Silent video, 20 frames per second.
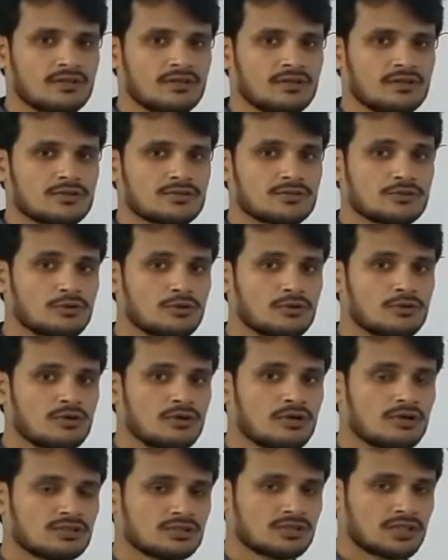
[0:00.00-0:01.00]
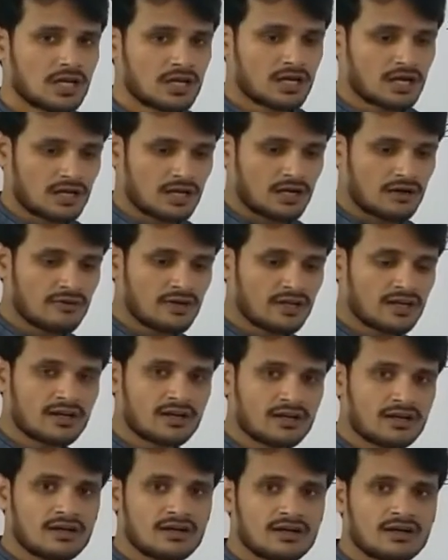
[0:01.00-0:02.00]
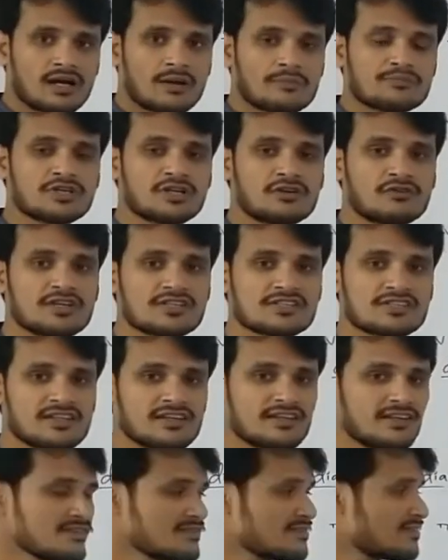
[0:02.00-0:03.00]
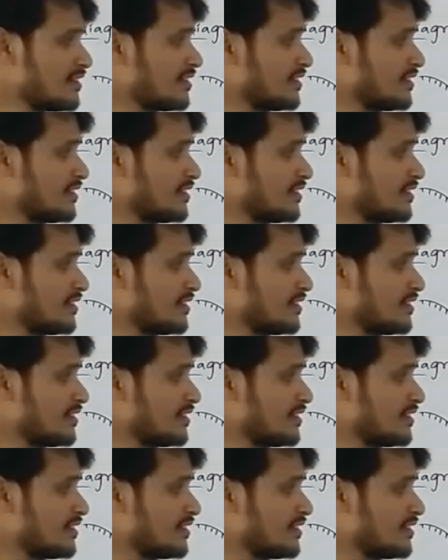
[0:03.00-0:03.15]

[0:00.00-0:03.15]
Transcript: So our observation is,